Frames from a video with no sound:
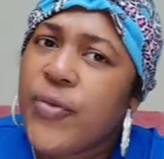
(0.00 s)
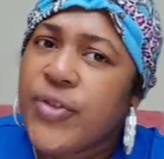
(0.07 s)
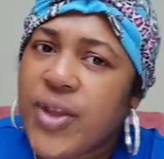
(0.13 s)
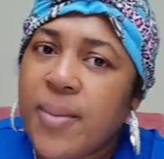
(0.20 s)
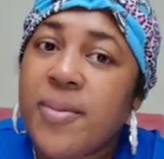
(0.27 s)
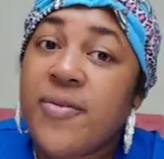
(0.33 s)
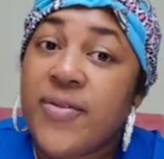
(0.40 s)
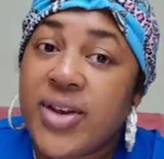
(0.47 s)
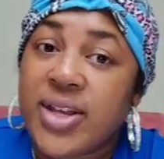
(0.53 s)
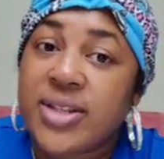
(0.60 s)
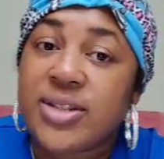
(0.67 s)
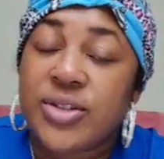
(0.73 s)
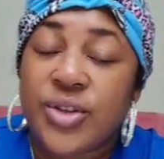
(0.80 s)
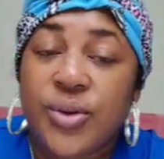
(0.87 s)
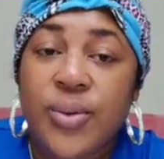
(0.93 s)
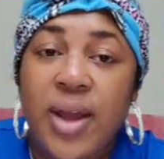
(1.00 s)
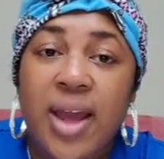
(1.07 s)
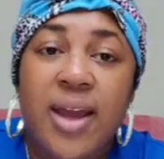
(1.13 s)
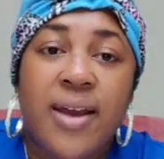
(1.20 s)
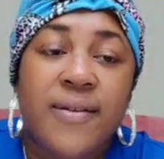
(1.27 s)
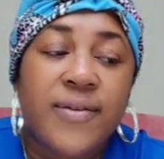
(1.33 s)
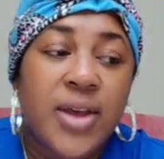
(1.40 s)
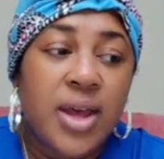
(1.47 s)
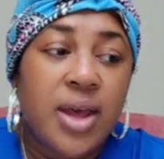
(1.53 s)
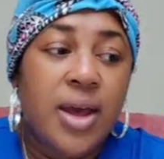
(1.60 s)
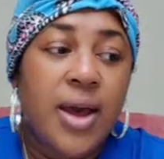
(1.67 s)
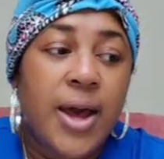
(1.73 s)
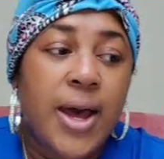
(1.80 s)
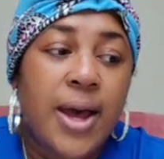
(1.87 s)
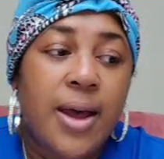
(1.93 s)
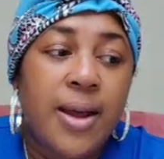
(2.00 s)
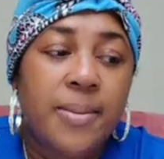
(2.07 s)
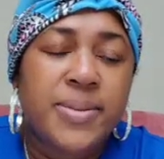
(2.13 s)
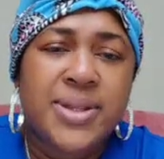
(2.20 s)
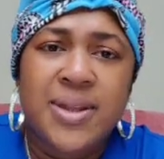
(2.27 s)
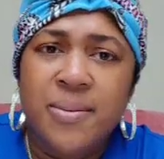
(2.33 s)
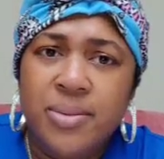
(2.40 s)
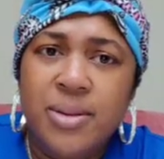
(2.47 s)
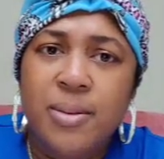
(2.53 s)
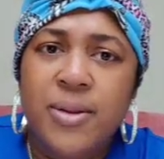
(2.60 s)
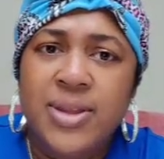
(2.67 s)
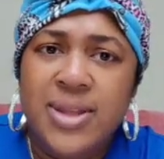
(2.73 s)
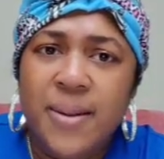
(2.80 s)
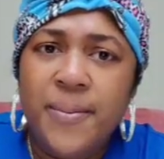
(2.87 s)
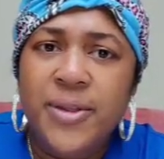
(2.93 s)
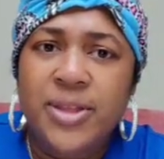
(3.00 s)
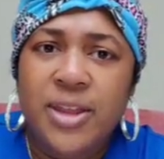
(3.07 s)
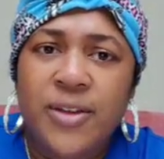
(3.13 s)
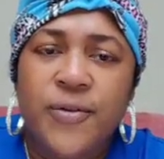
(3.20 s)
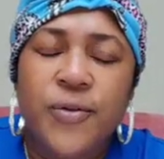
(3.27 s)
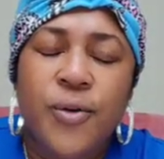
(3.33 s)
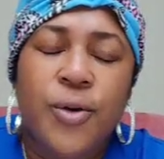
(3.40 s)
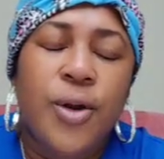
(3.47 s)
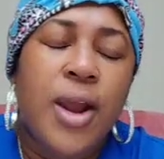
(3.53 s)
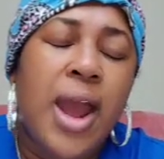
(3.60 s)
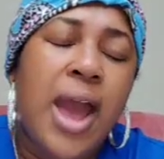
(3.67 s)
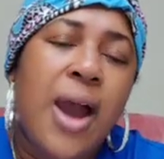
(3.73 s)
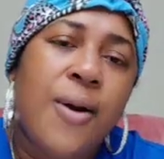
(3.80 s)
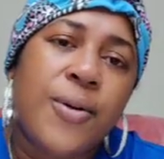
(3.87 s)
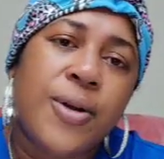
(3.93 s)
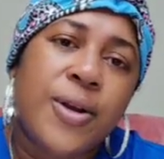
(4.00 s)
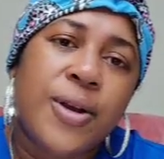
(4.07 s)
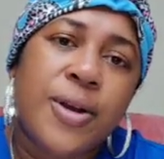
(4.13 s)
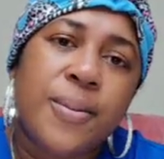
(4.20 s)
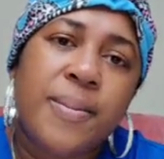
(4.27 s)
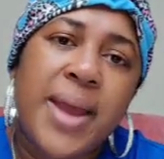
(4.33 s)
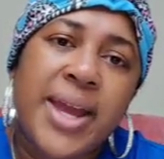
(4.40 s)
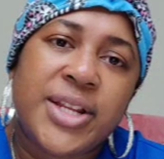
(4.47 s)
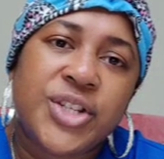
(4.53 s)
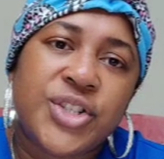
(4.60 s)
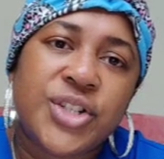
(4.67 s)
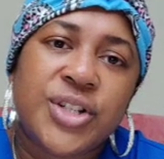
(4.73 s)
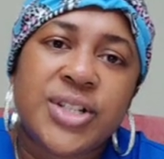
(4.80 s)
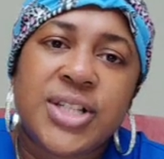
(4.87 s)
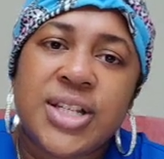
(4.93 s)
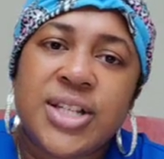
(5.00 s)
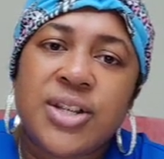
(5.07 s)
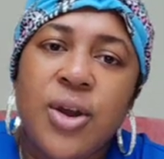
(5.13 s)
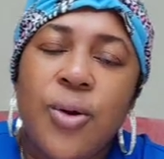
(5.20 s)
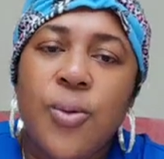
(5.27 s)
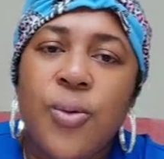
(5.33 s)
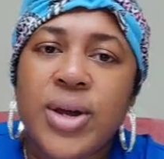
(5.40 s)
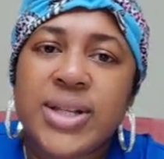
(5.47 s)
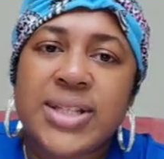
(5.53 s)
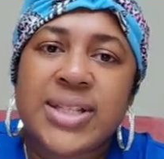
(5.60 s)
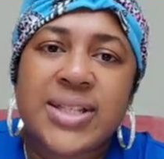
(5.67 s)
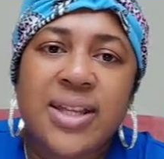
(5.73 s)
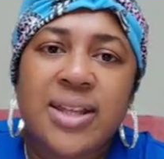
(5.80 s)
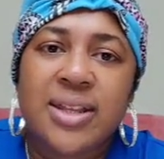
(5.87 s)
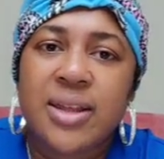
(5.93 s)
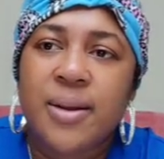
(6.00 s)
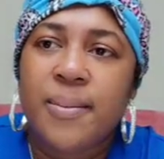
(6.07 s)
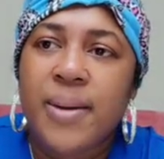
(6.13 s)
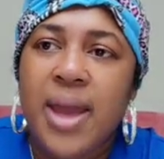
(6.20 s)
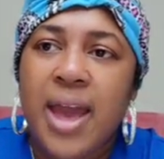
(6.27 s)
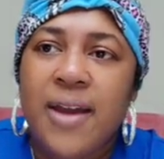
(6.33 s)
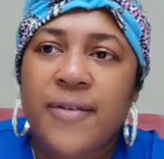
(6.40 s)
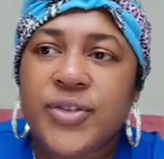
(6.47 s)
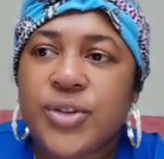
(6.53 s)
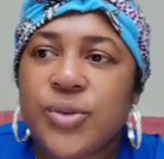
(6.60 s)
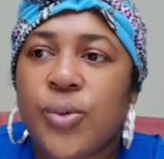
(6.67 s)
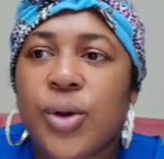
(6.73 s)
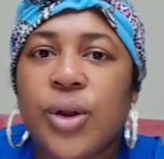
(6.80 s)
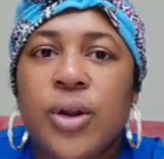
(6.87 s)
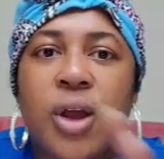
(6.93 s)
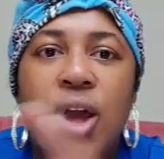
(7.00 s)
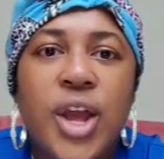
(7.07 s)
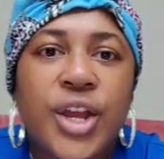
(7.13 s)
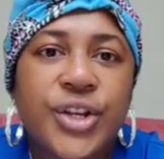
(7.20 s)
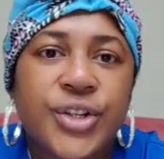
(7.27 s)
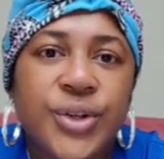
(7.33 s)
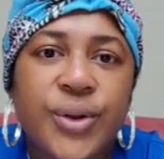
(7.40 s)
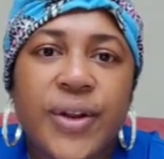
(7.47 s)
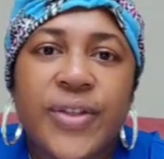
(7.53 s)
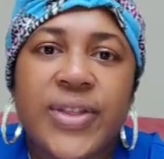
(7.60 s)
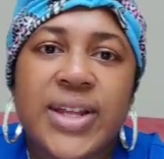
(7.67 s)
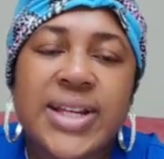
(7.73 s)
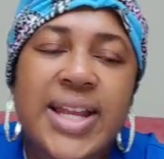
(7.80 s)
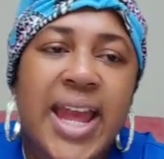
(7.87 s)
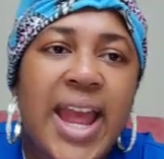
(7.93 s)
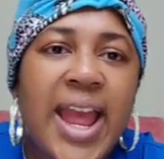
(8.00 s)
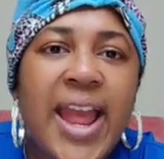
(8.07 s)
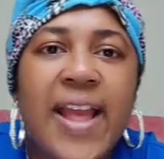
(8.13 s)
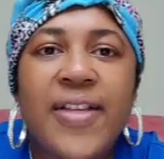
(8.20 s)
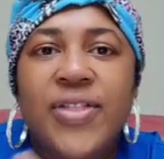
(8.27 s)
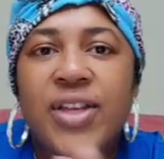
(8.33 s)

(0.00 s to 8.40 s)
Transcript: Some of us do have sympathy for our managers and don't want to see them have to work during the day,